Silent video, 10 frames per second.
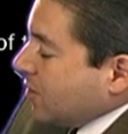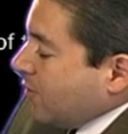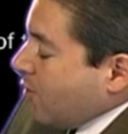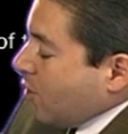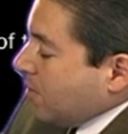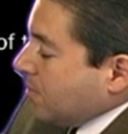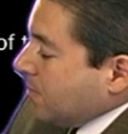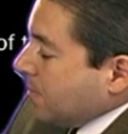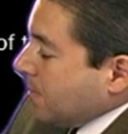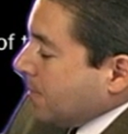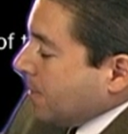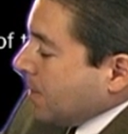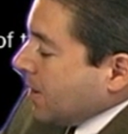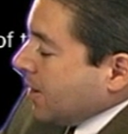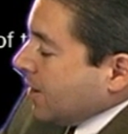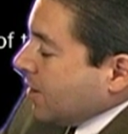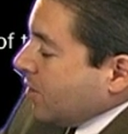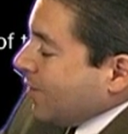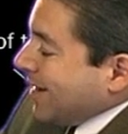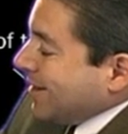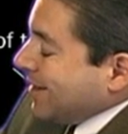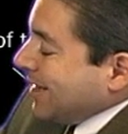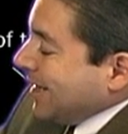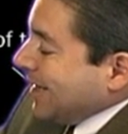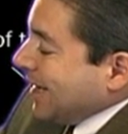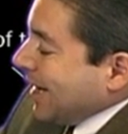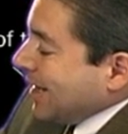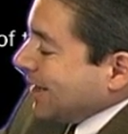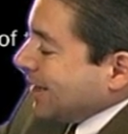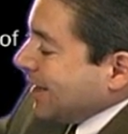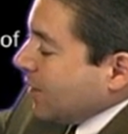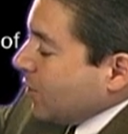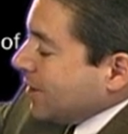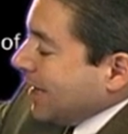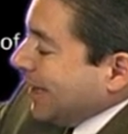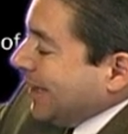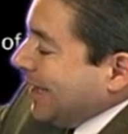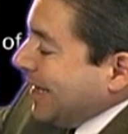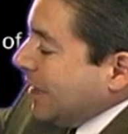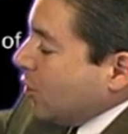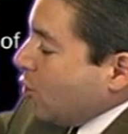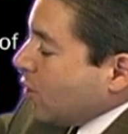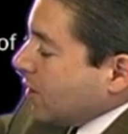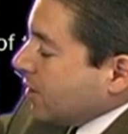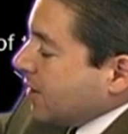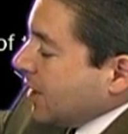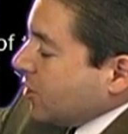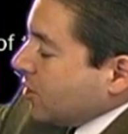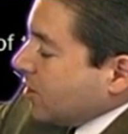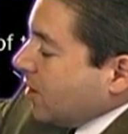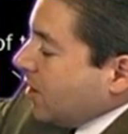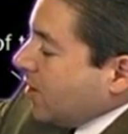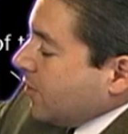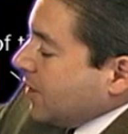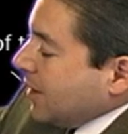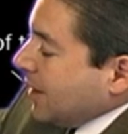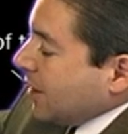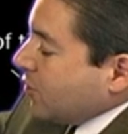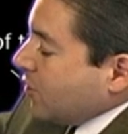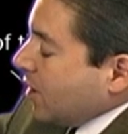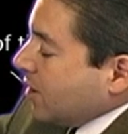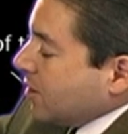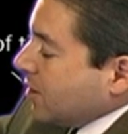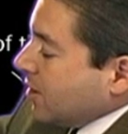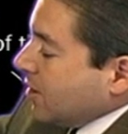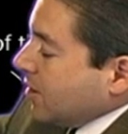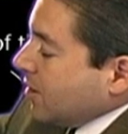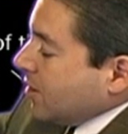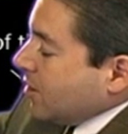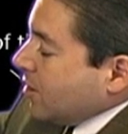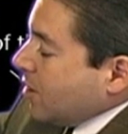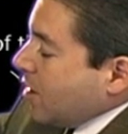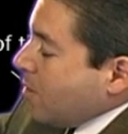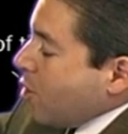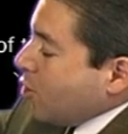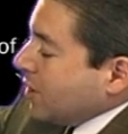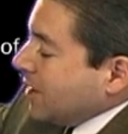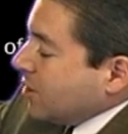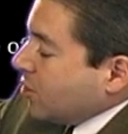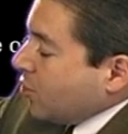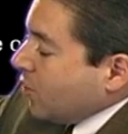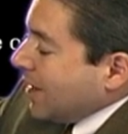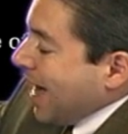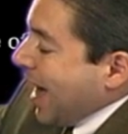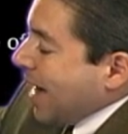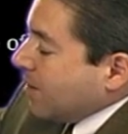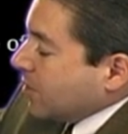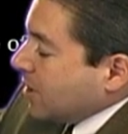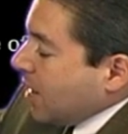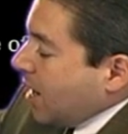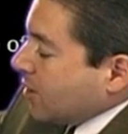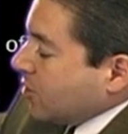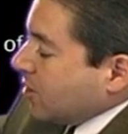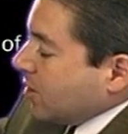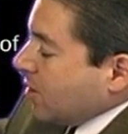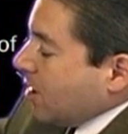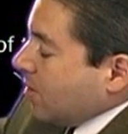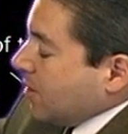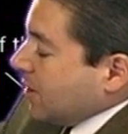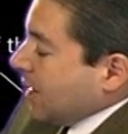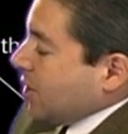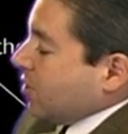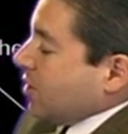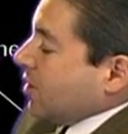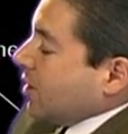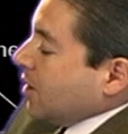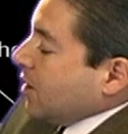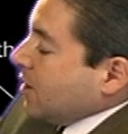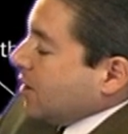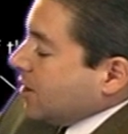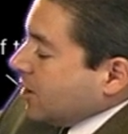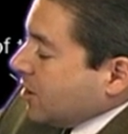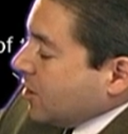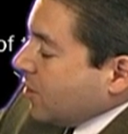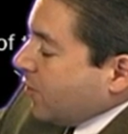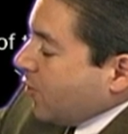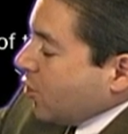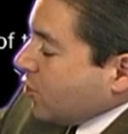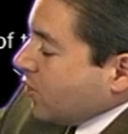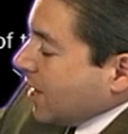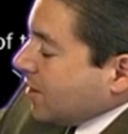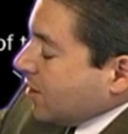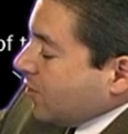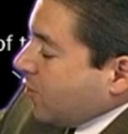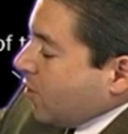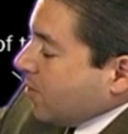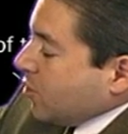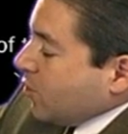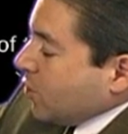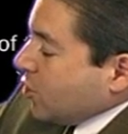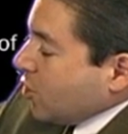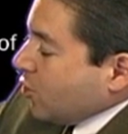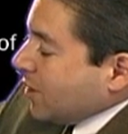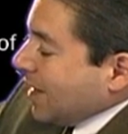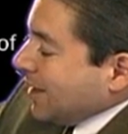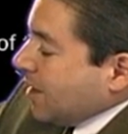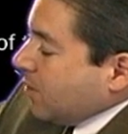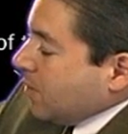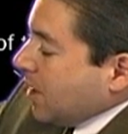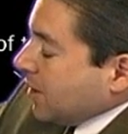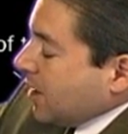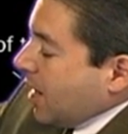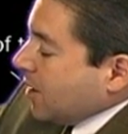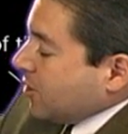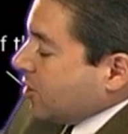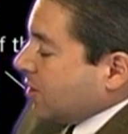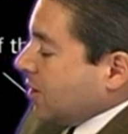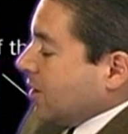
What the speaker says: form. Resonance indicating that there is delocalization of the electrons among these three atoms, the oxygen, the carbon, and nitrogen. This is the first resonance form, which shows a doubly bonded oxygen.